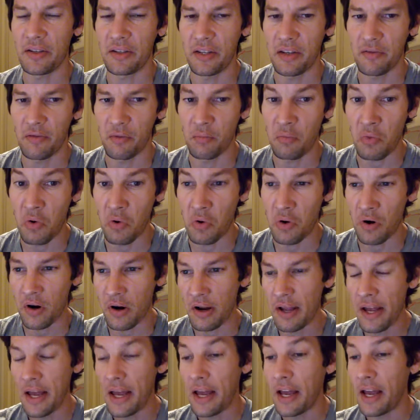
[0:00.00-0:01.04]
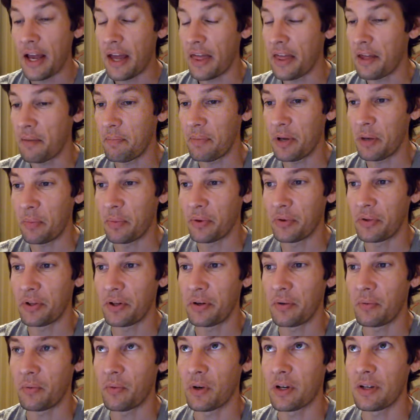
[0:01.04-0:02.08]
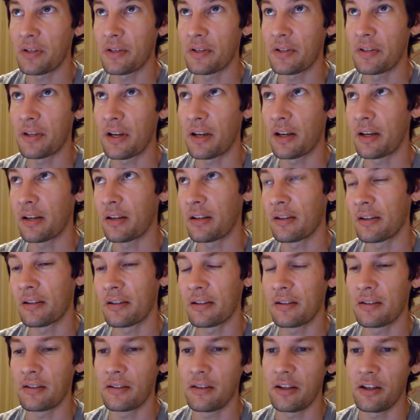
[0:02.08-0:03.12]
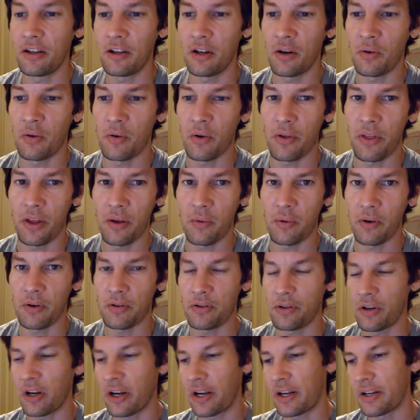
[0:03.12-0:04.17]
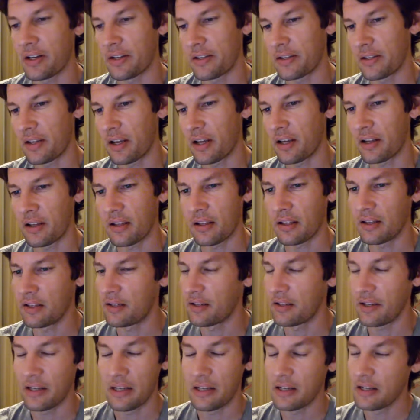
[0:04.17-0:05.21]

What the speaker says: even more, and then people didn't want to sell, or they were trying to sell, and